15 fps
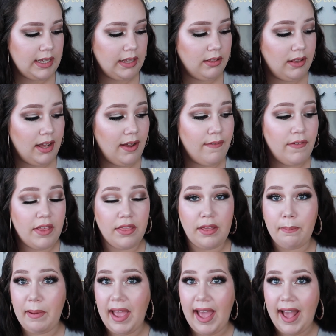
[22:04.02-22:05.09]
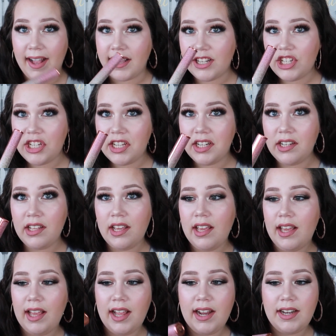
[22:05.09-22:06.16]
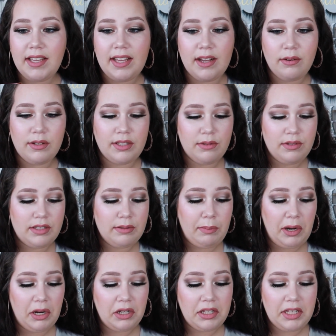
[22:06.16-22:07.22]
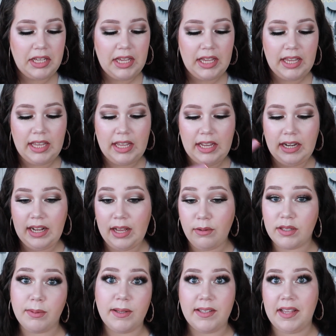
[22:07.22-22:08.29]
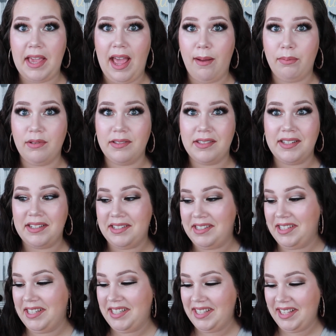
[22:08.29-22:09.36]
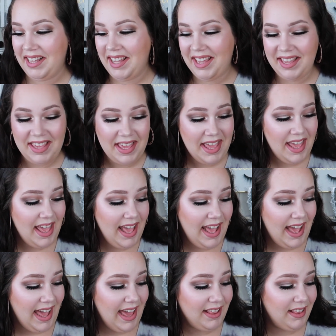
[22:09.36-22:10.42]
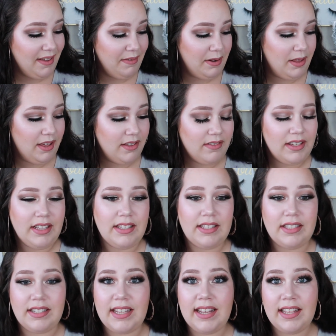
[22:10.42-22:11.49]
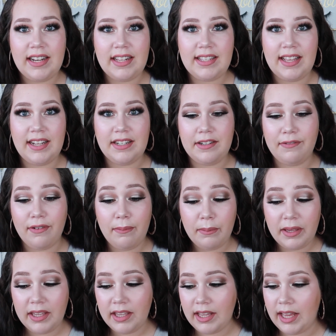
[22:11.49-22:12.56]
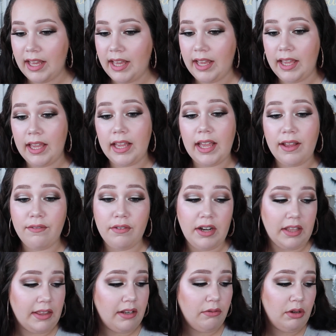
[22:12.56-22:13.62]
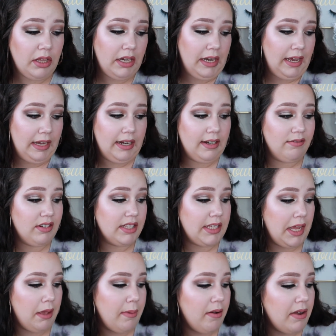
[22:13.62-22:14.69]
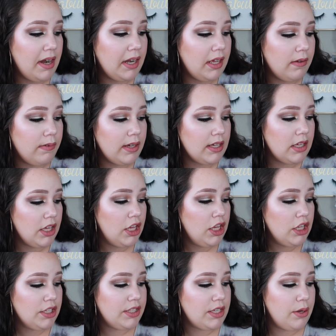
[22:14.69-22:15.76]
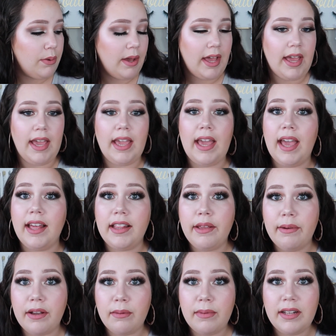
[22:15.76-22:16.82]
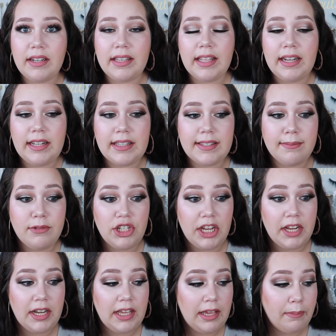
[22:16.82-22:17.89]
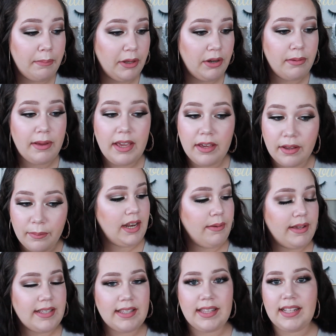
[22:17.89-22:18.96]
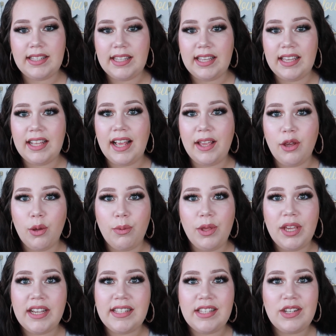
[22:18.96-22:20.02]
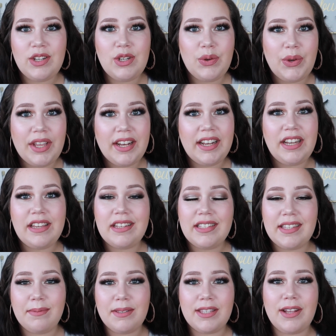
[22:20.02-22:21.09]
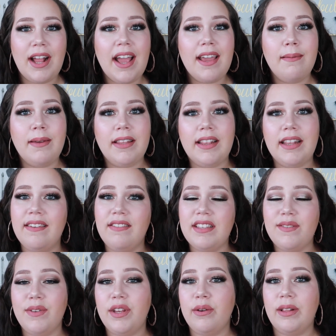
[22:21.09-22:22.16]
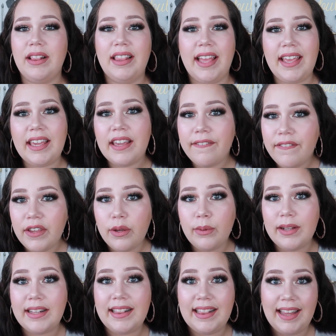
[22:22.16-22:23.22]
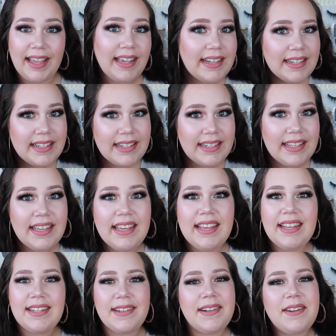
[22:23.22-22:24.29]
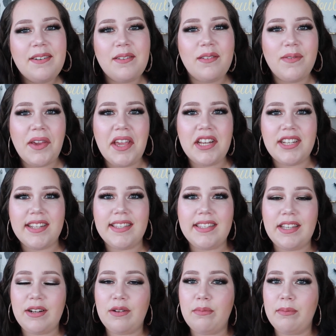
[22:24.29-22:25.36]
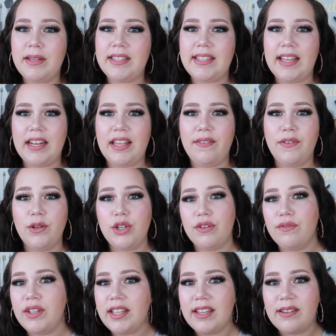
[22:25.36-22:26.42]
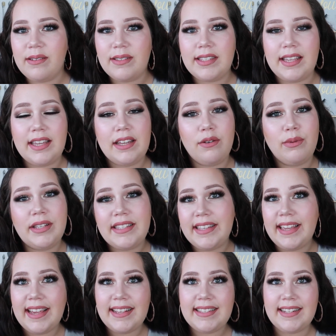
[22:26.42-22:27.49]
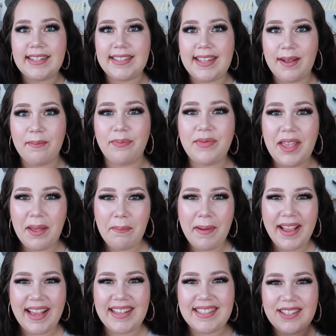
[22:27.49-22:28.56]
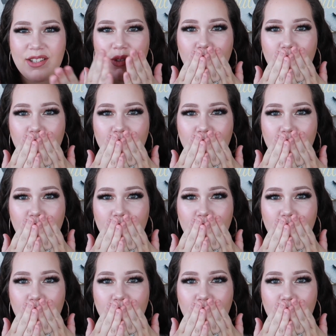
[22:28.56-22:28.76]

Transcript: I love the packaging on it, how it's so sparkly and how it smells like apples. That's just like, I love it all. It's 10 out of 10 from me. I have nothing really negative to say about any of it. So I highly recommend getting some Jatie beauty makeup. Anyways, that's it. I hope that you guys enjoyed, and you can subscribe and give this video a like if you liked it. Turn on your notifications so you don't miss any future videos, and we'll see you guys next time. Bye guys.